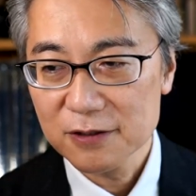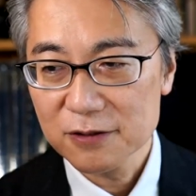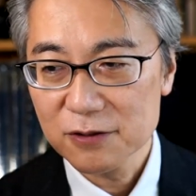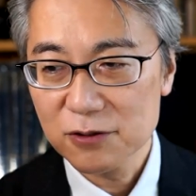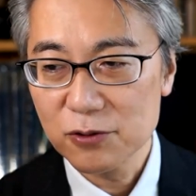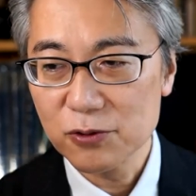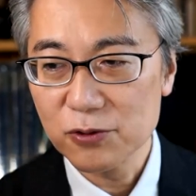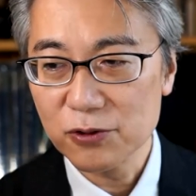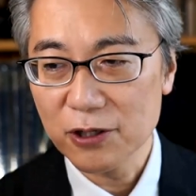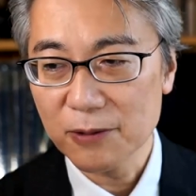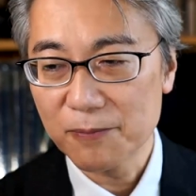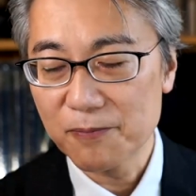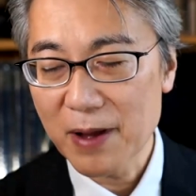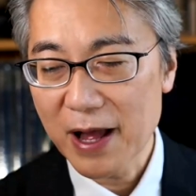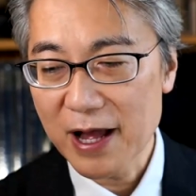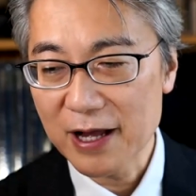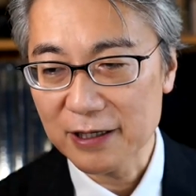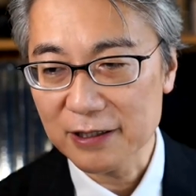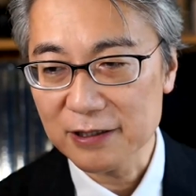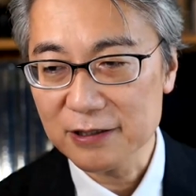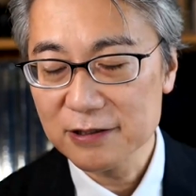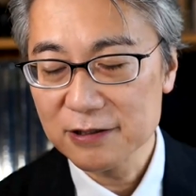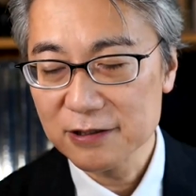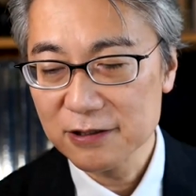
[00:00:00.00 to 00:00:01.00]
to a
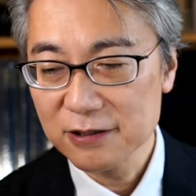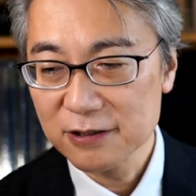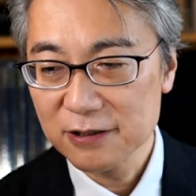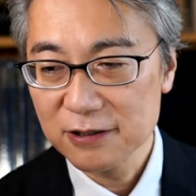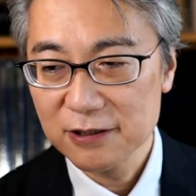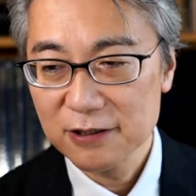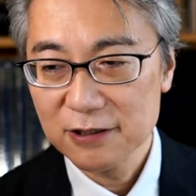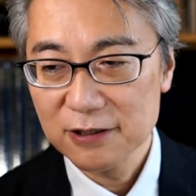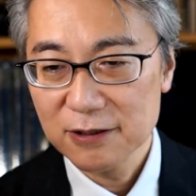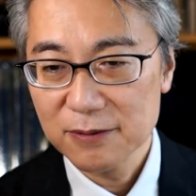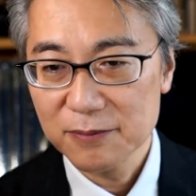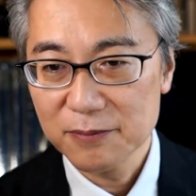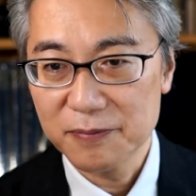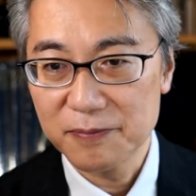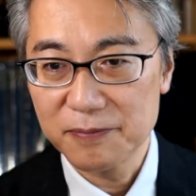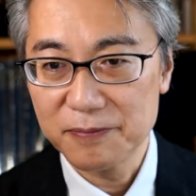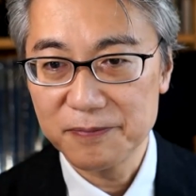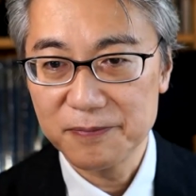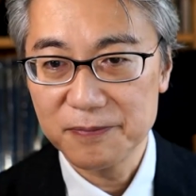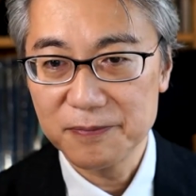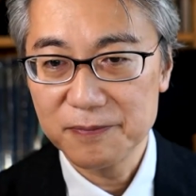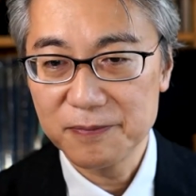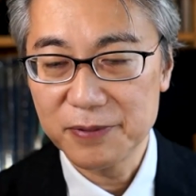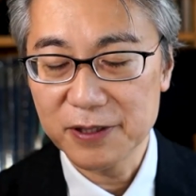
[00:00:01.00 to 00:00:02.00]
bank
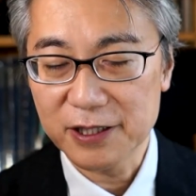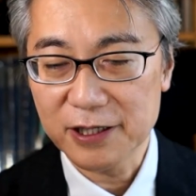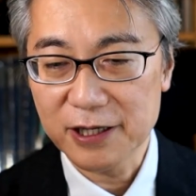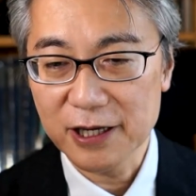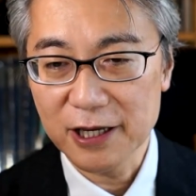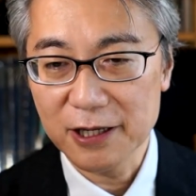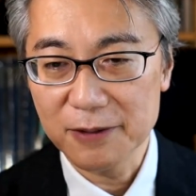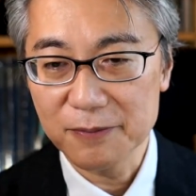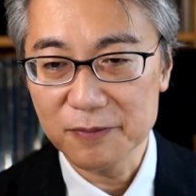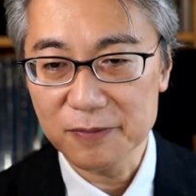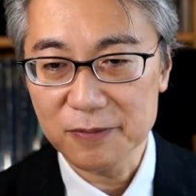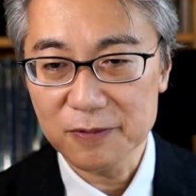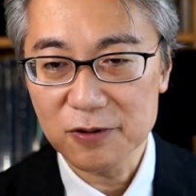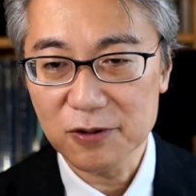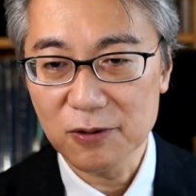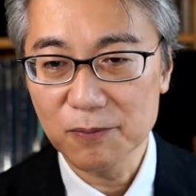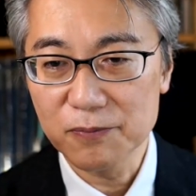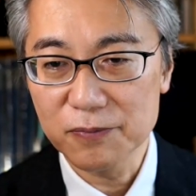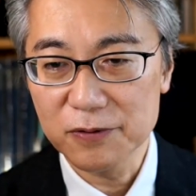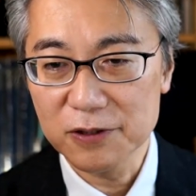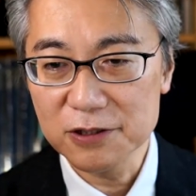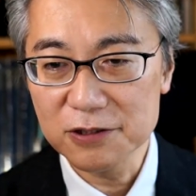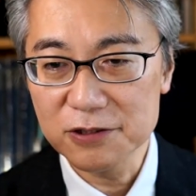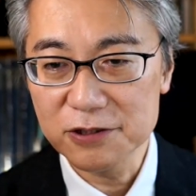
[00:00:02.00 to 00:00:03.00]
became
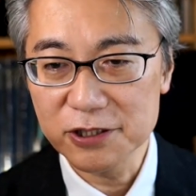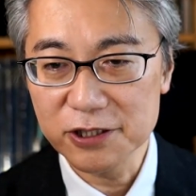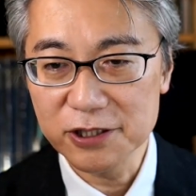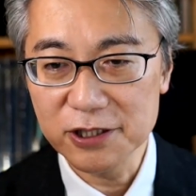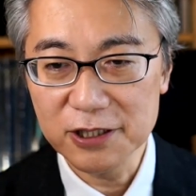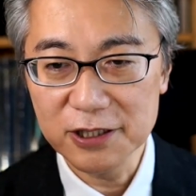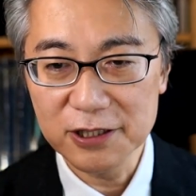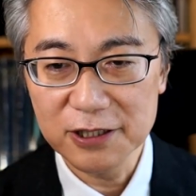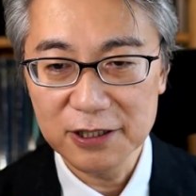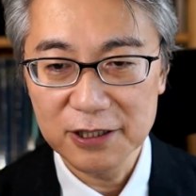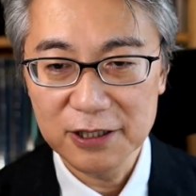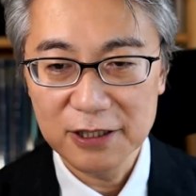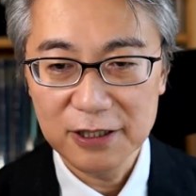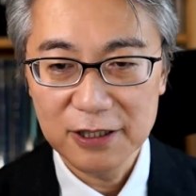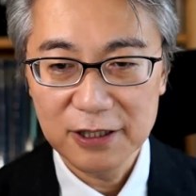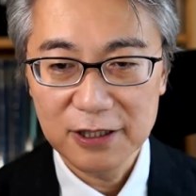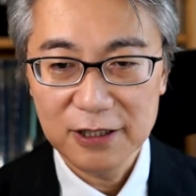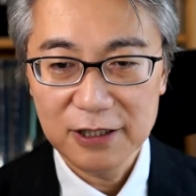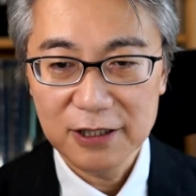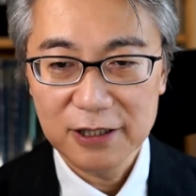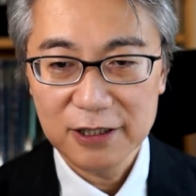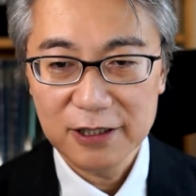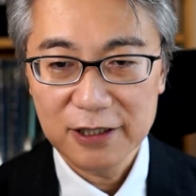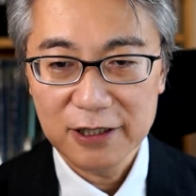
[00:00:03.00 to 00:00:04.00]
completely
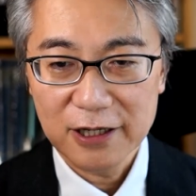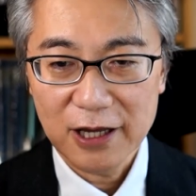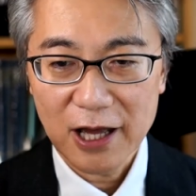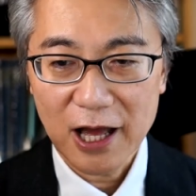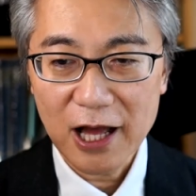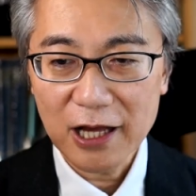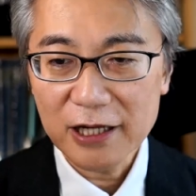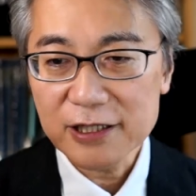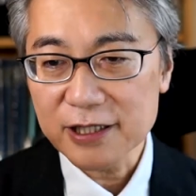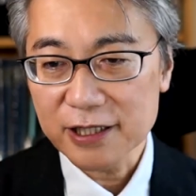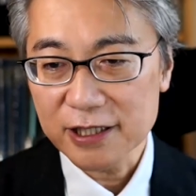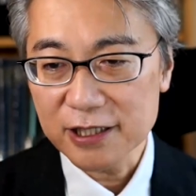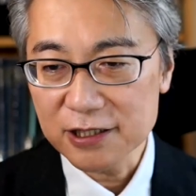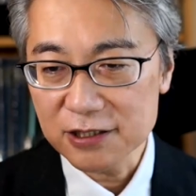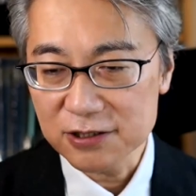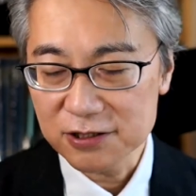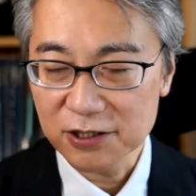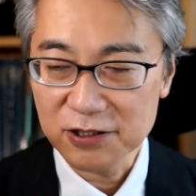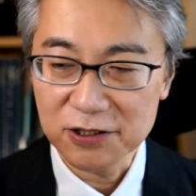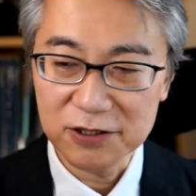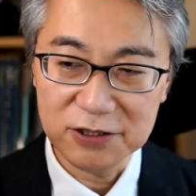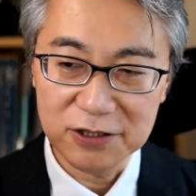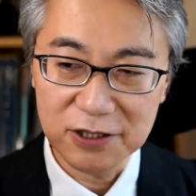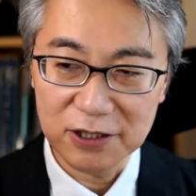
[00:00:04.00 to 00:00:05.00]

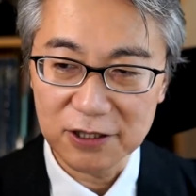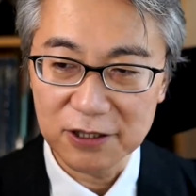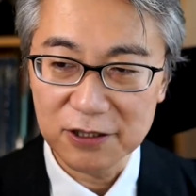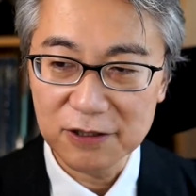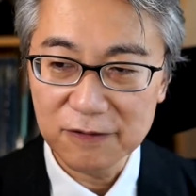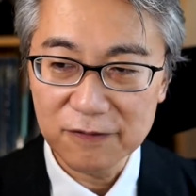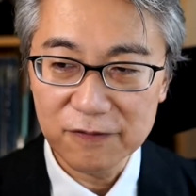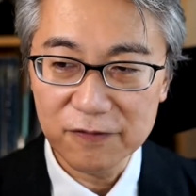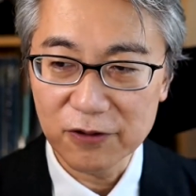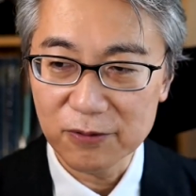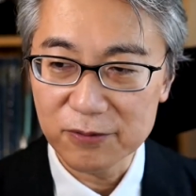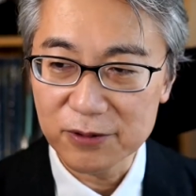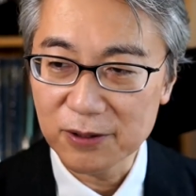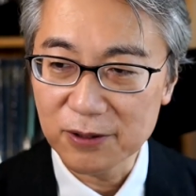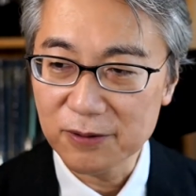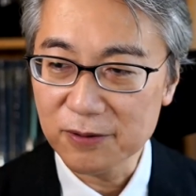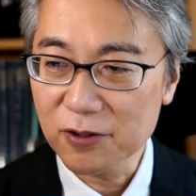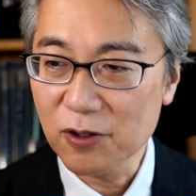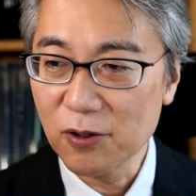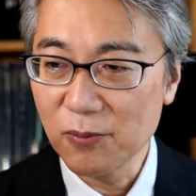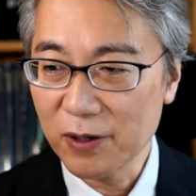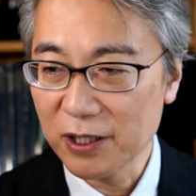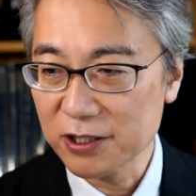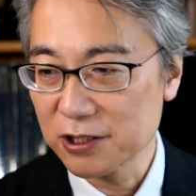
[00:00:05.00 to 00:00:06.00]
uninteresting from the
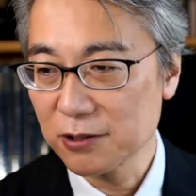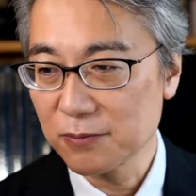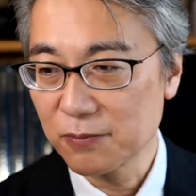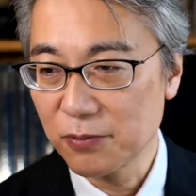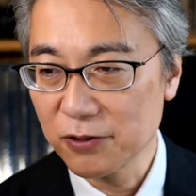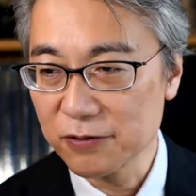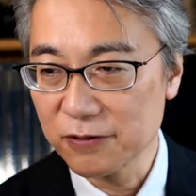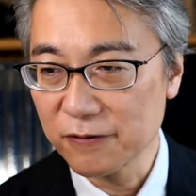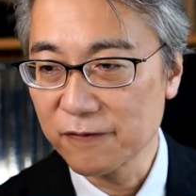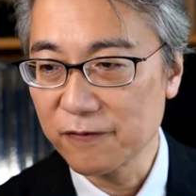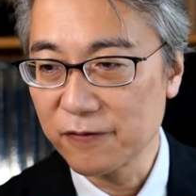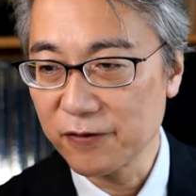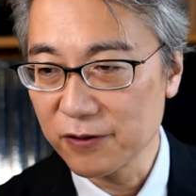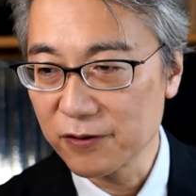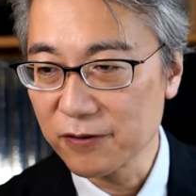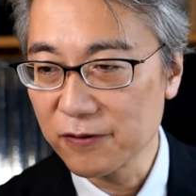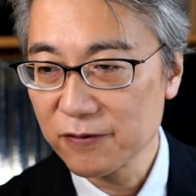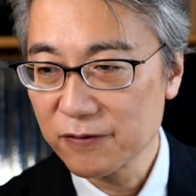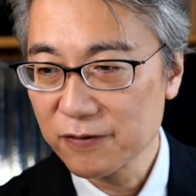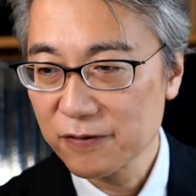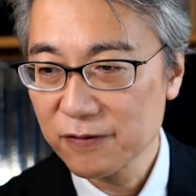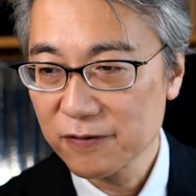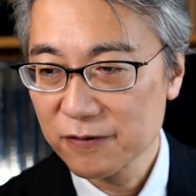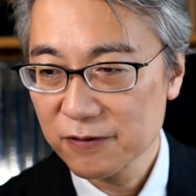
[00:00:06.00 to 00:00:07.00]
commercial point of view
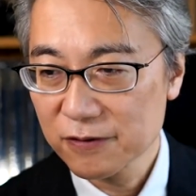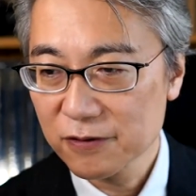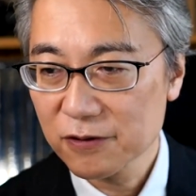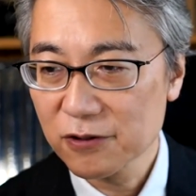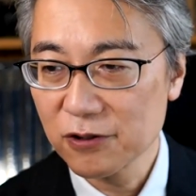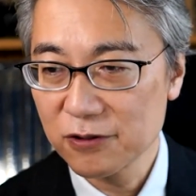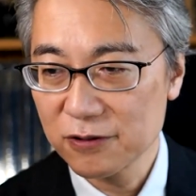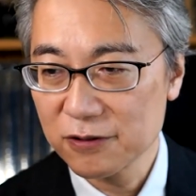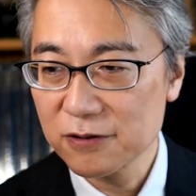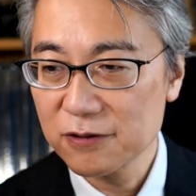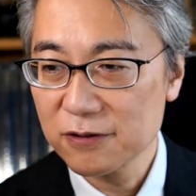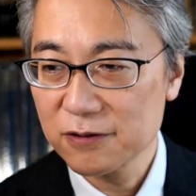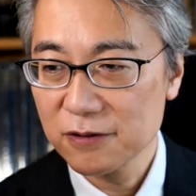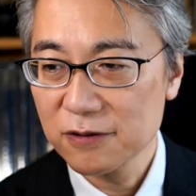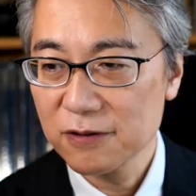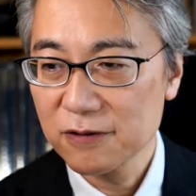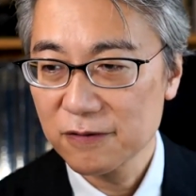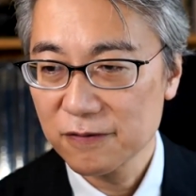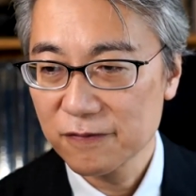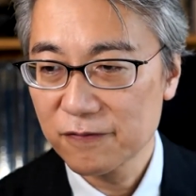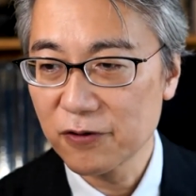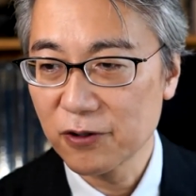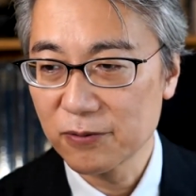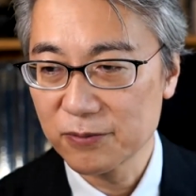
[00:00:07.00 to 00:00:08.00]

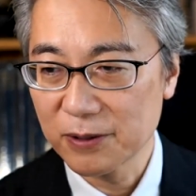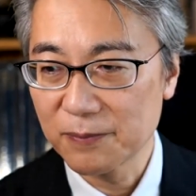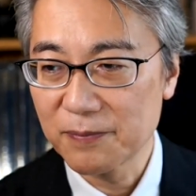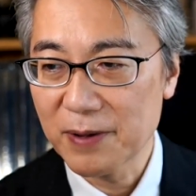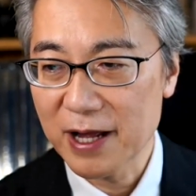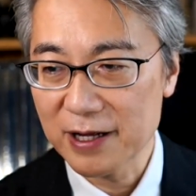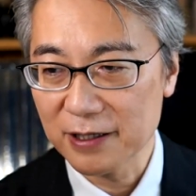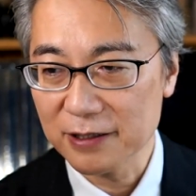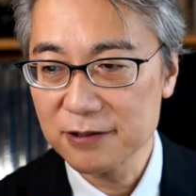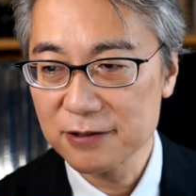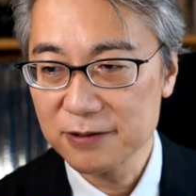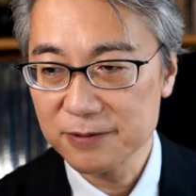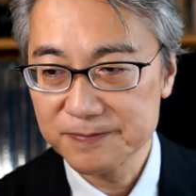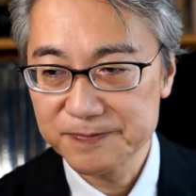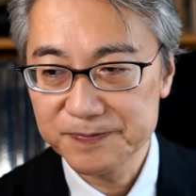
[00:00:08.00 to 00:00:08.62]
from the bank.